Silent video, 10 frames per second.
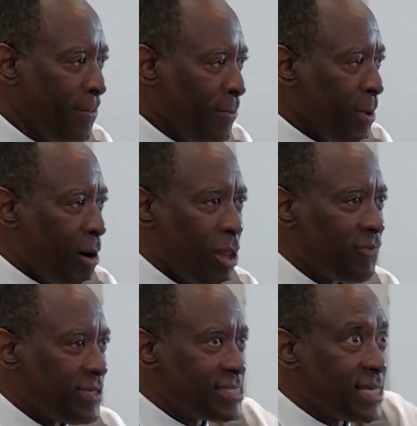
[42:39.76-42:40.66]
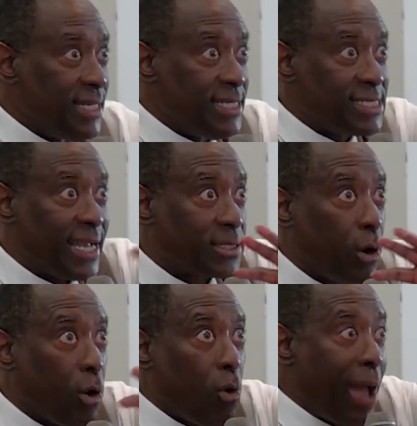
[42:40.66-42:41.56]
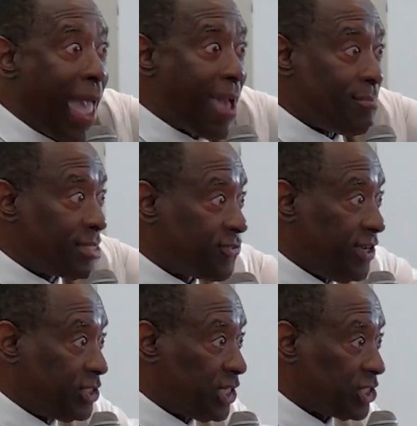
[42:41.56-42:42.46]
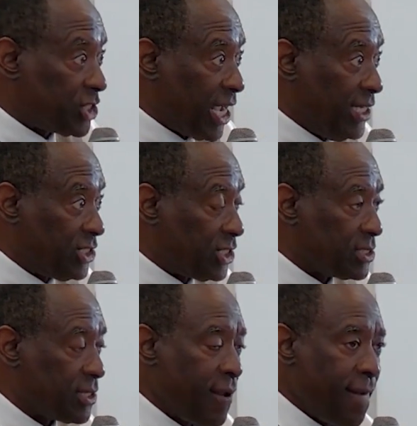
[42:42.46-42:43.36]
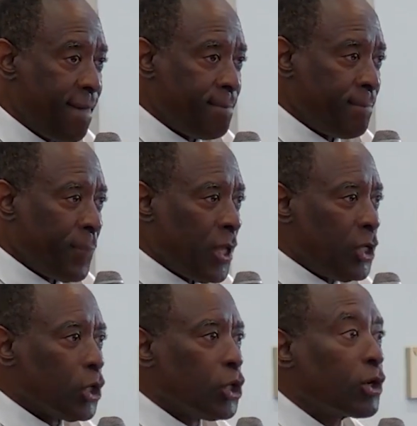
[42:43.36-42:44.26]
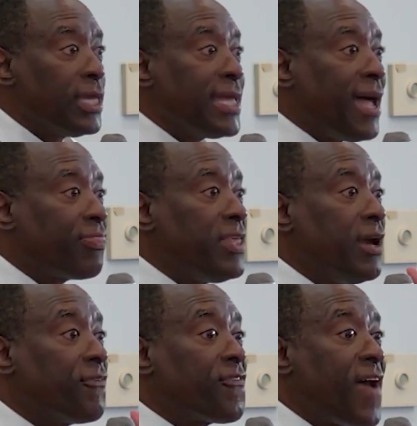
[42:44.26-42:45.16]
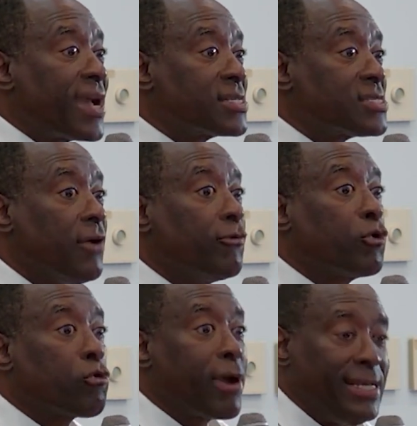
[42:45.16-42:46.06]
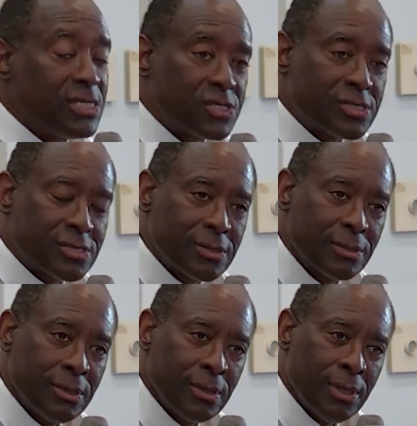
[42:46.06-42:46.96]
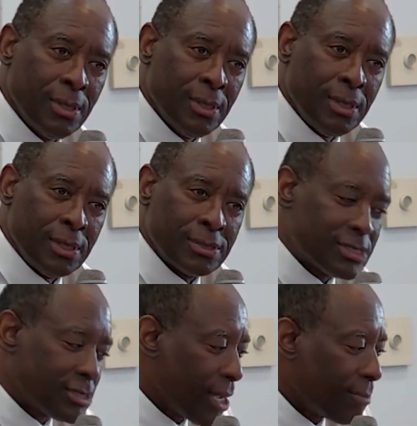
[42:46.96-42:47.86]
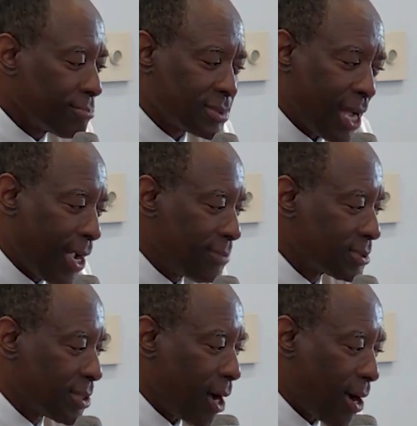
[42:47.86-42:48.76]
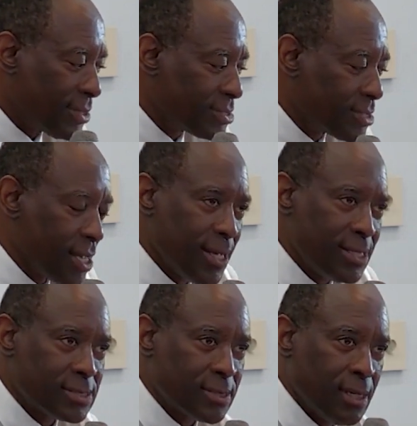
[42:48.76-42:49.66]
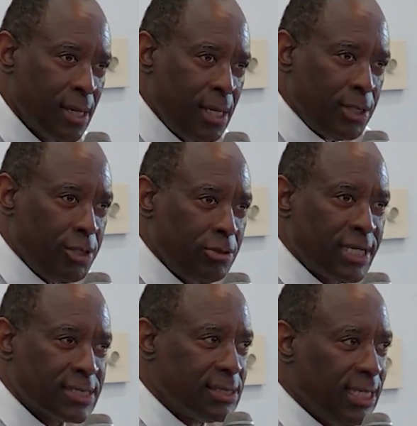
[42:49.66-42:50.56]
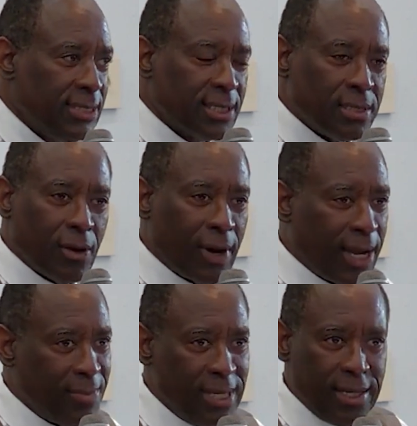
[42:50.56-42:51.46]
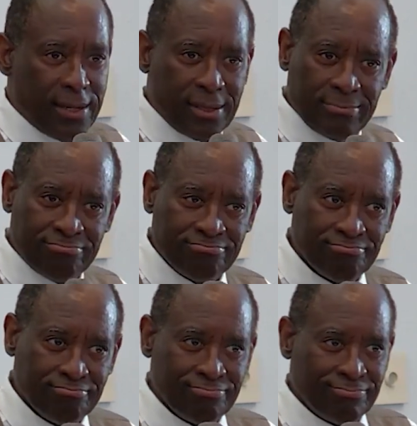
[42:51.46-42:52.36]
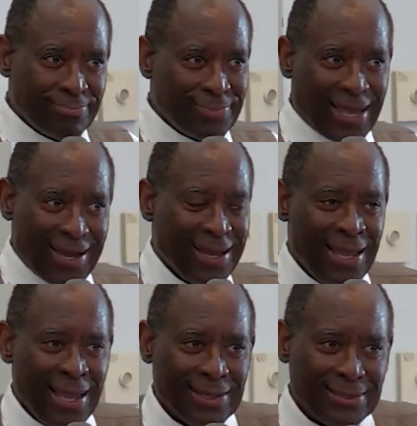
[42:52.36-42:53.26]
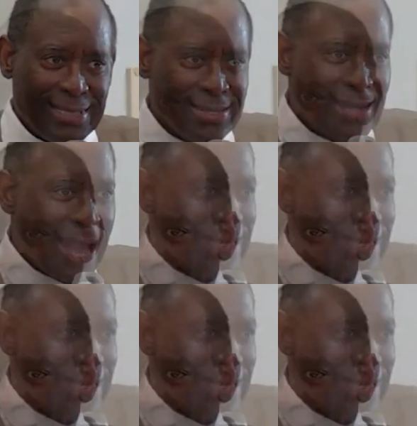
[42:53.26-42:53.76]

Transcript: all of a sudden, it's like the whole atmosphere just changes. You're looking at the effects of grace. Sometimes God says, you just need to know I'm here. Ha, didn't I